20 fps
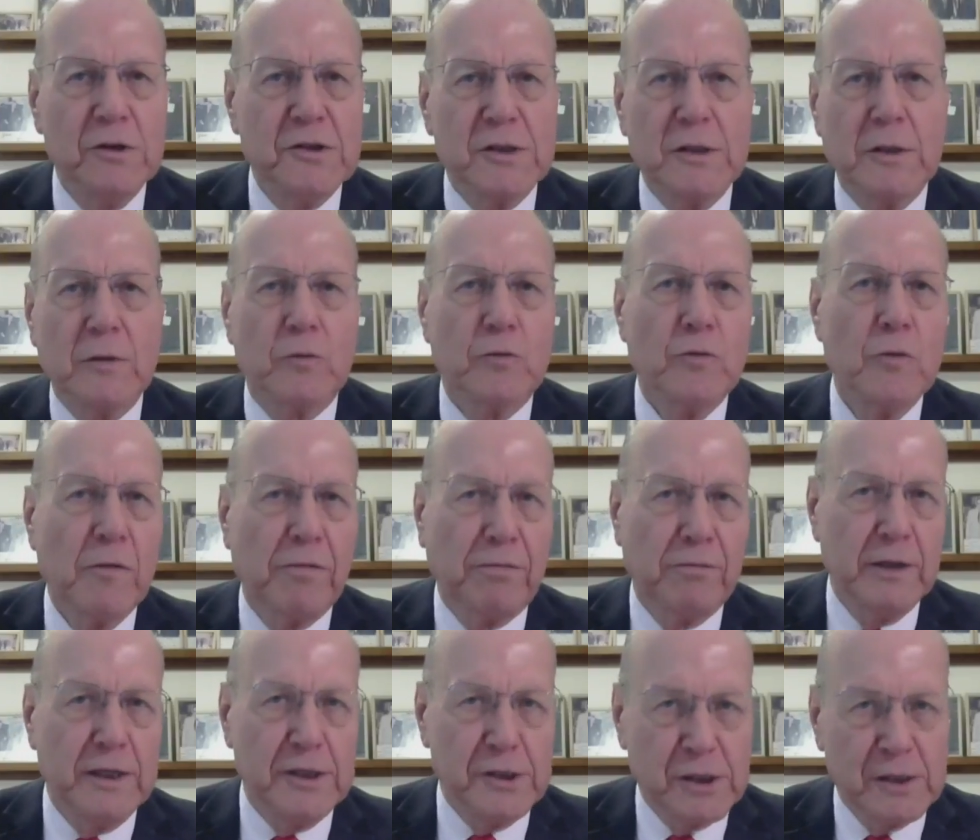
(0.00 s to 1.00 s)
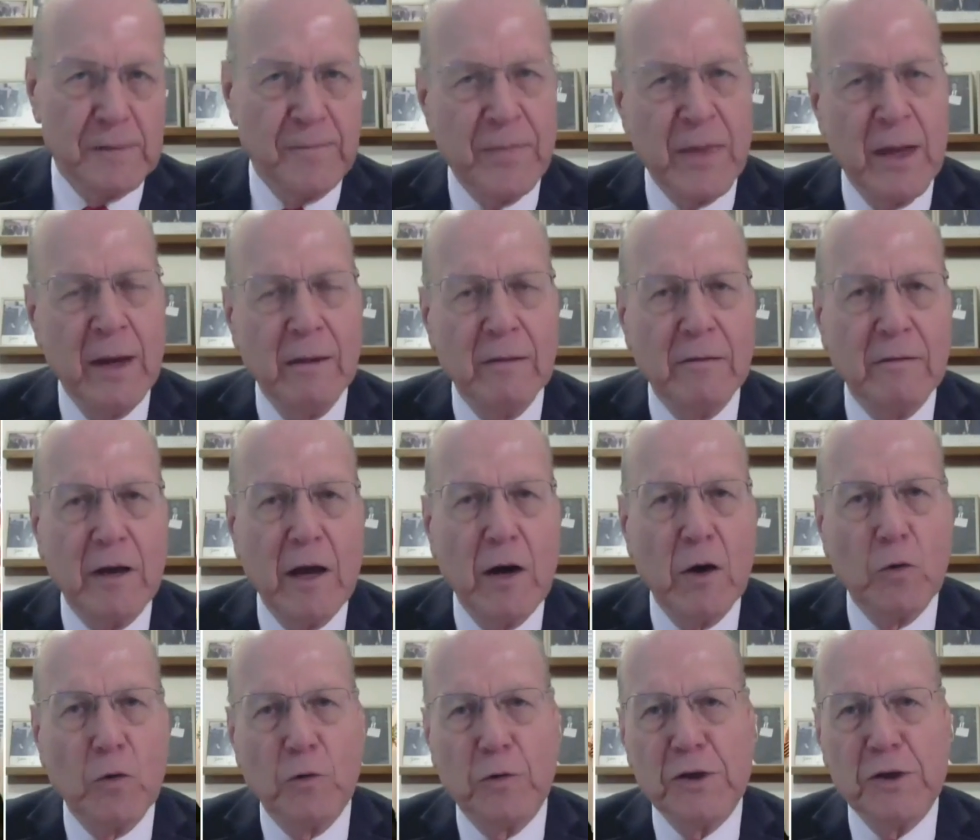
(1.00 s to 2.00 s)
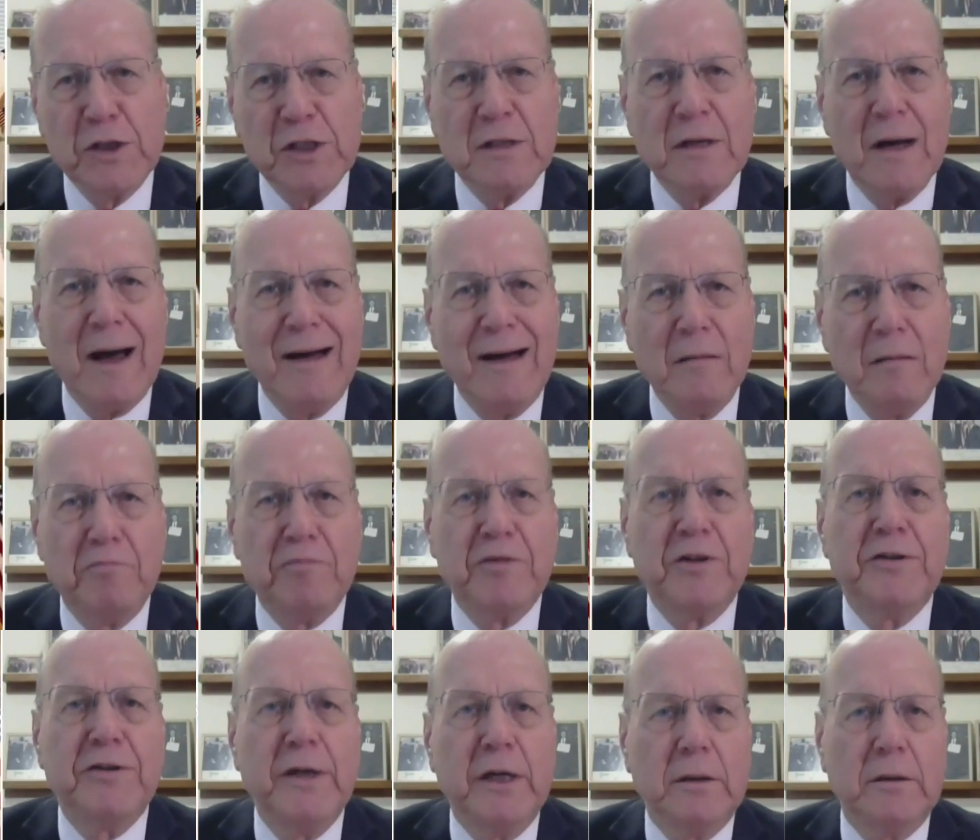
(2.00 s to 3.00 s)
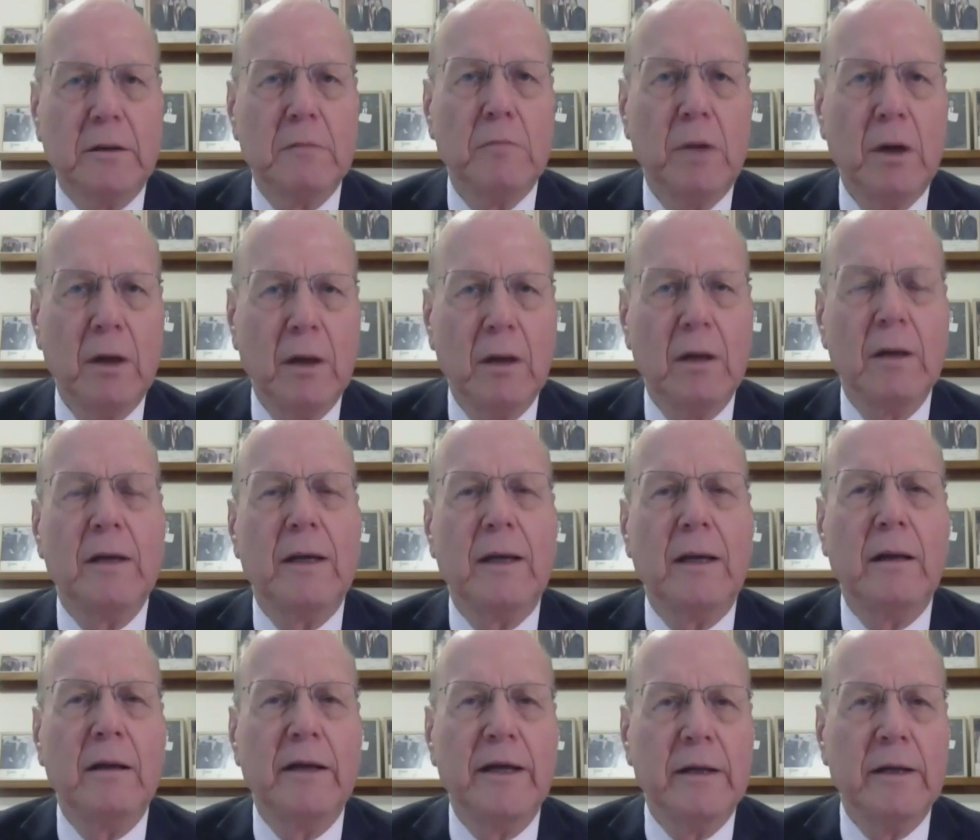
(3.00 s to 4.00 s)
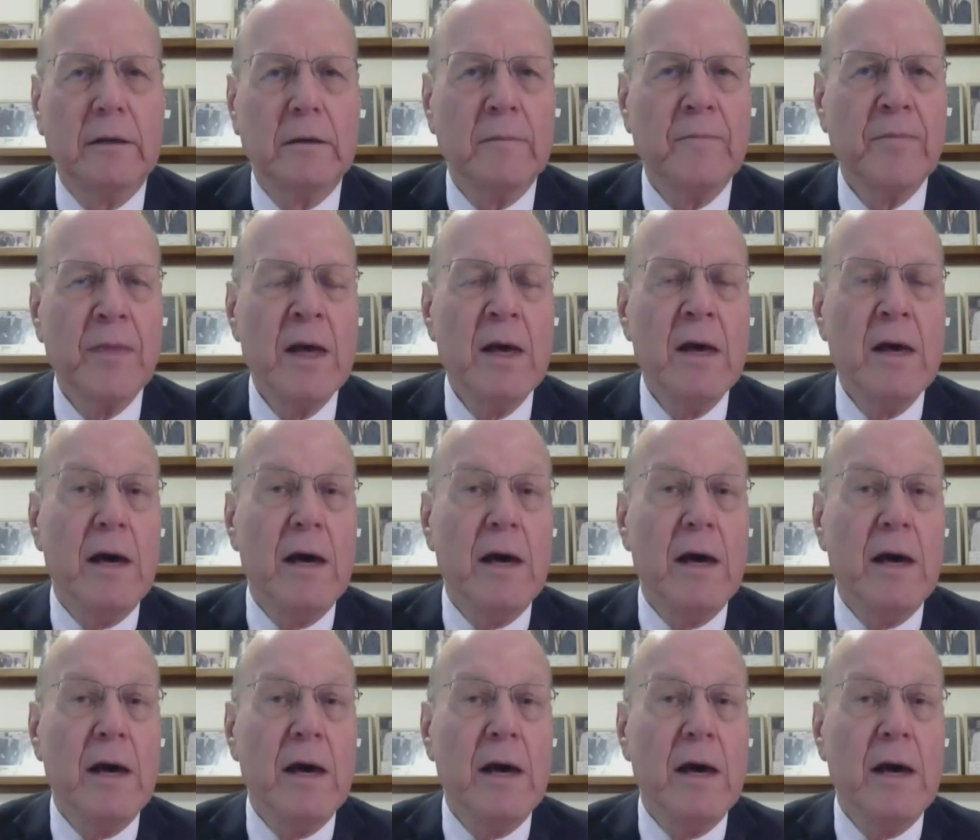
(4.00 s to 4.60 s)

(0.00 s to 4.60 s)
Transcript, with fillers: who is a ruthless terrorist, unpredictable uh, leader.